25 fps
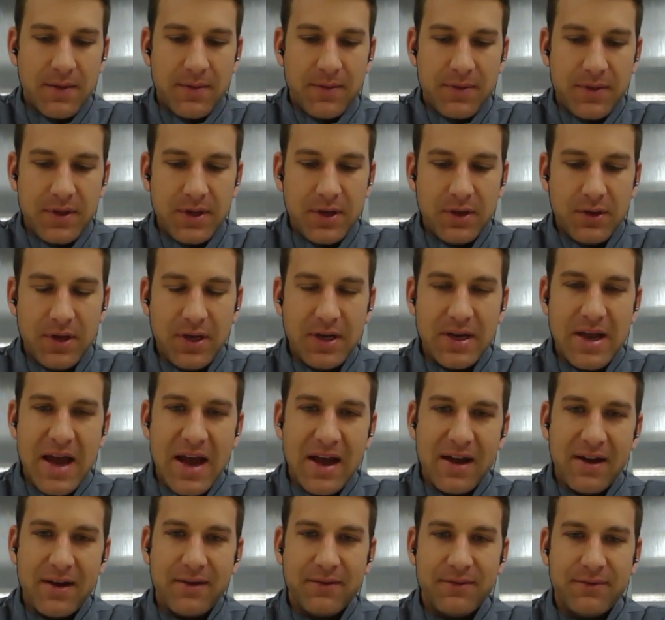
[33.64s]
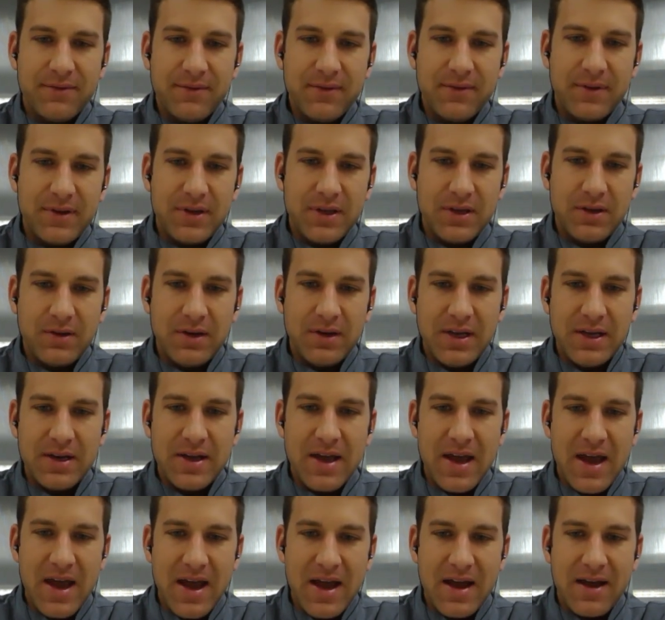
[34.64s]
you need to
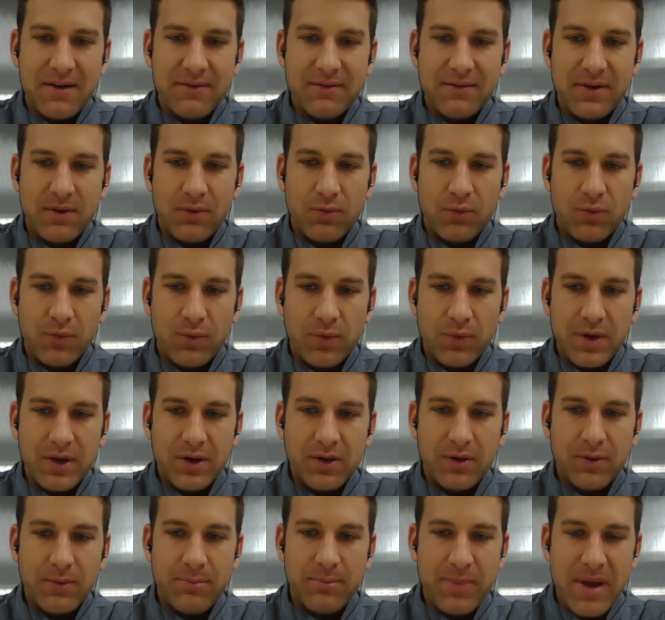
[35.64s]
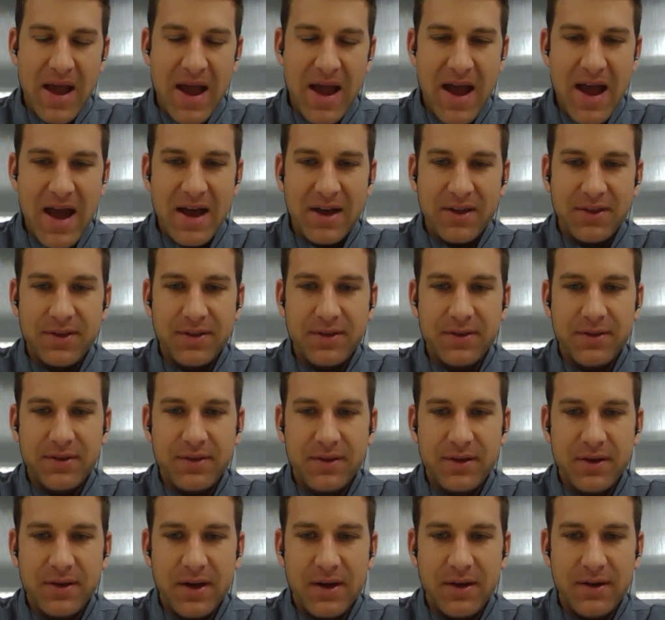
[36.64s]
have a real path
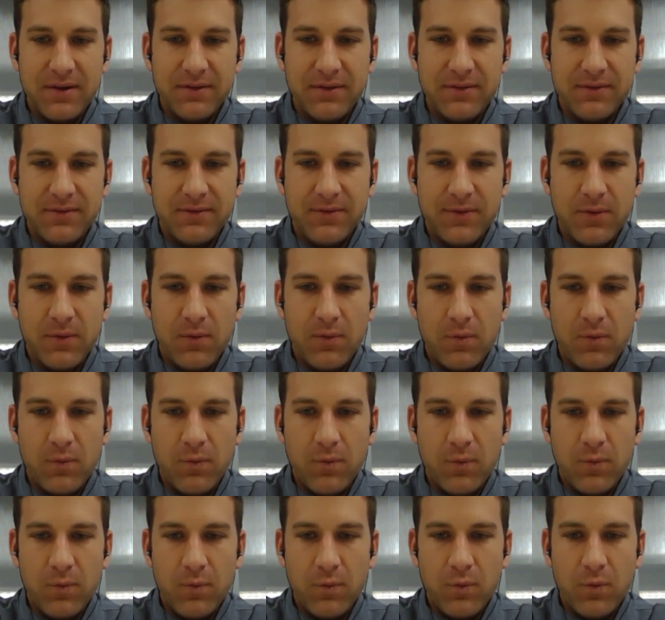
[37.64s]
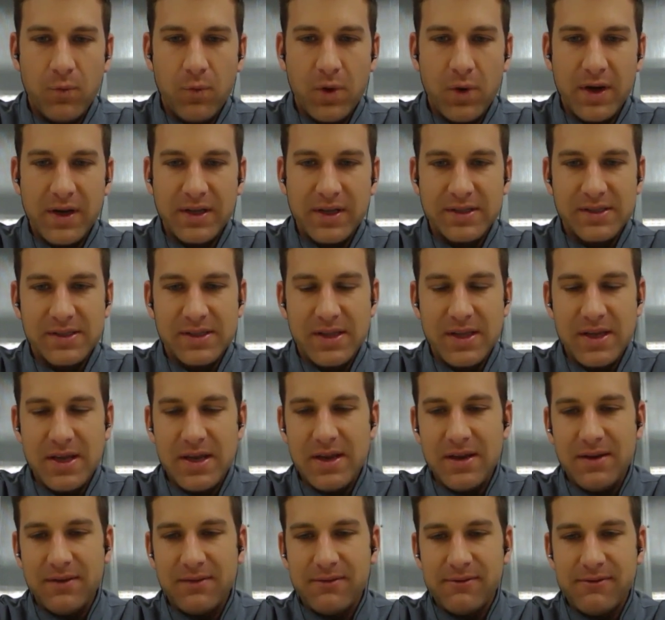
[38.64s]
of what is
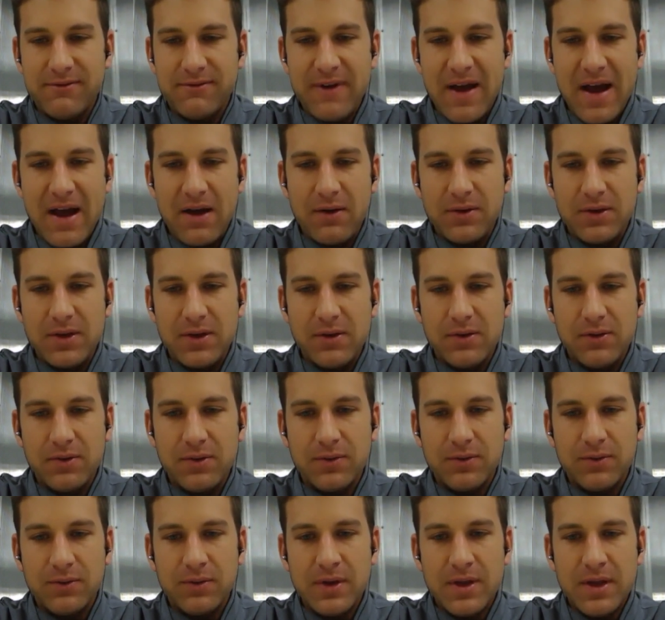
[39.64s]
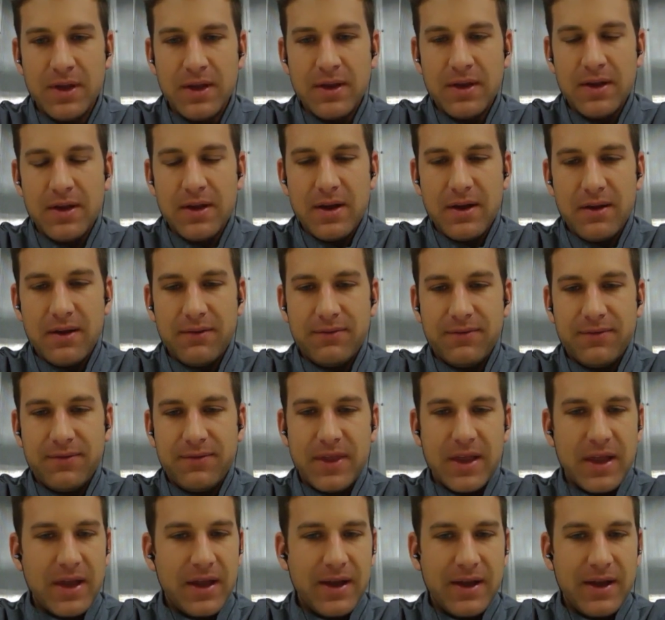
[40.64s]
the value of
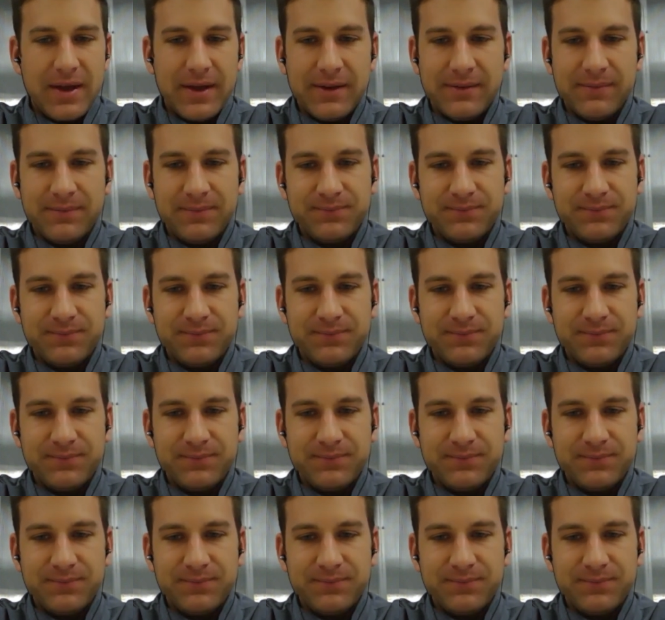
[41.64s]
the